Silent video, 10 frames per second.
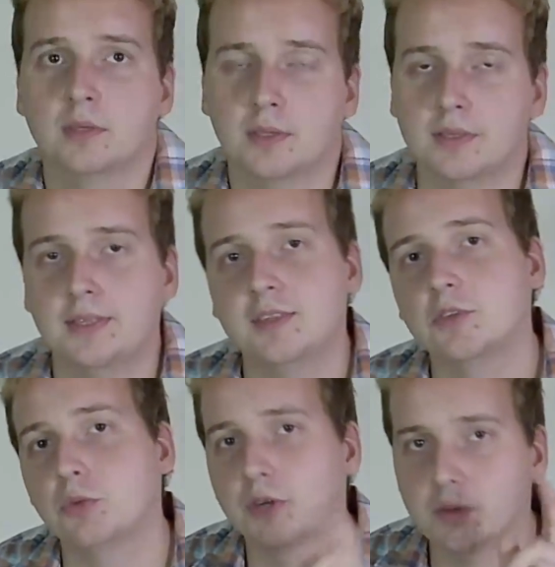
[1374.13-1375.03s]
They need
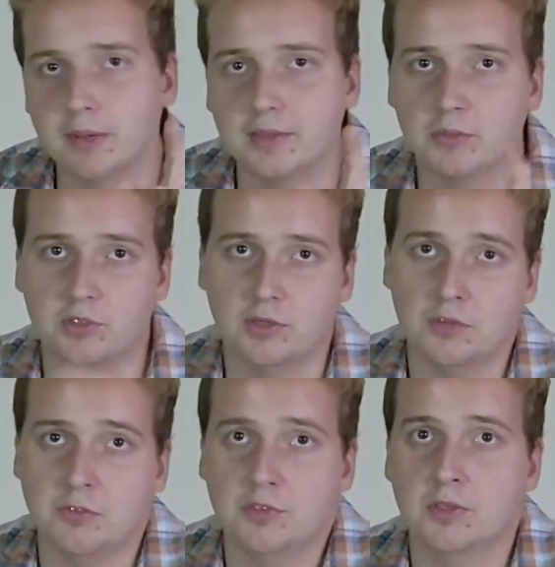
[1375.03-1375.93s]
to worry about
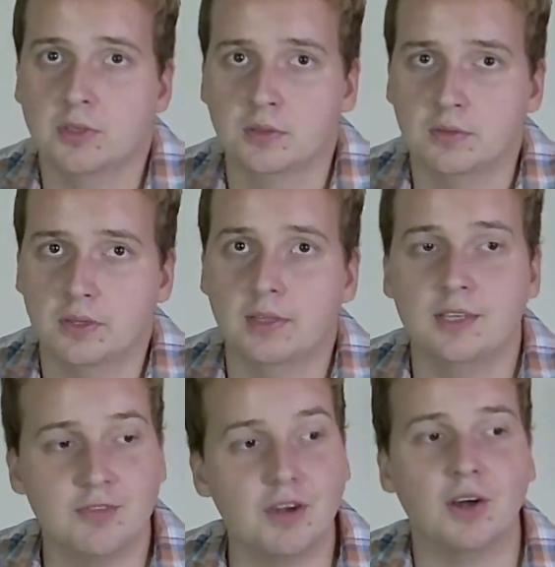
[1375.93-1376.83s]
themselves and
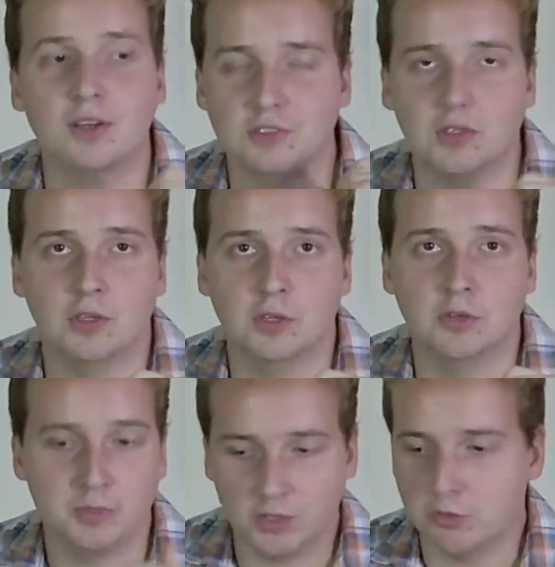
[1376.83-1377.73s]
leave us
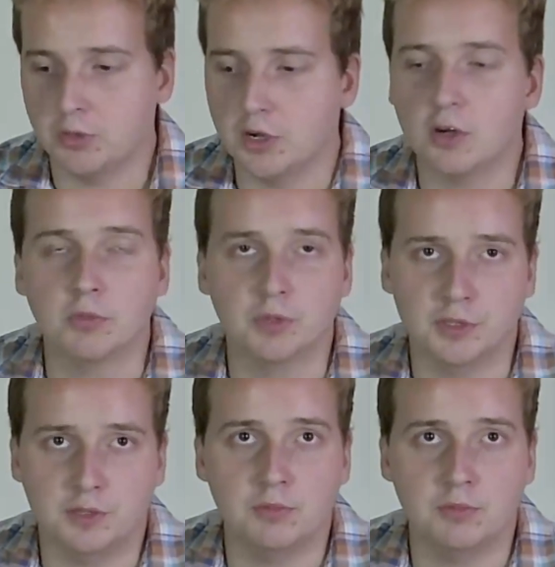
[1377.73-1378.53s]
alone, because we are worried.